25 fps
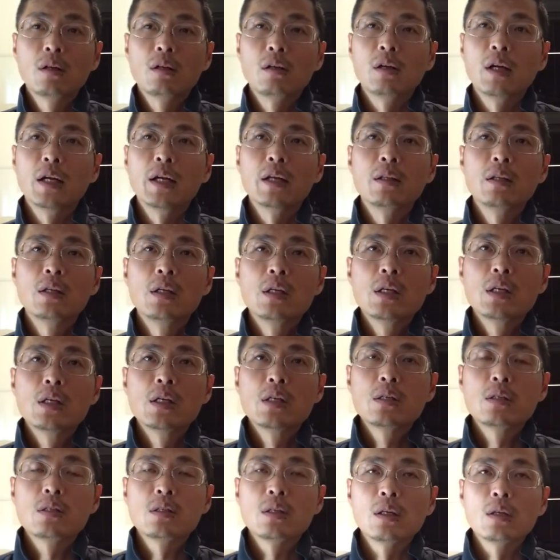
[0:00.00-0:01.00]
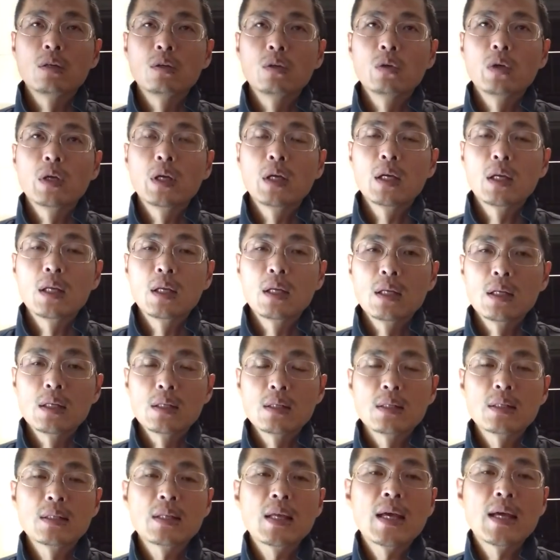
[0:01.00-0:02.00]
All right. So it
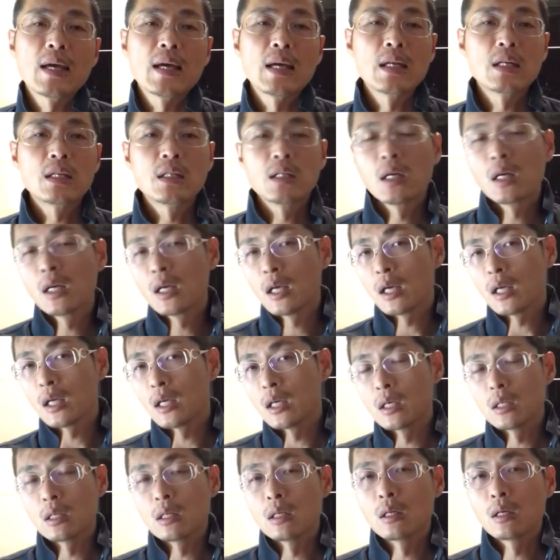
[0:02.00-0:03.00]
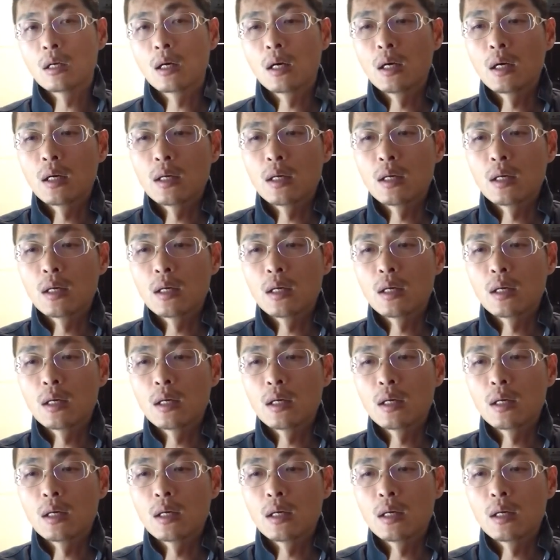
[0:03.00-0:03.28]
is said in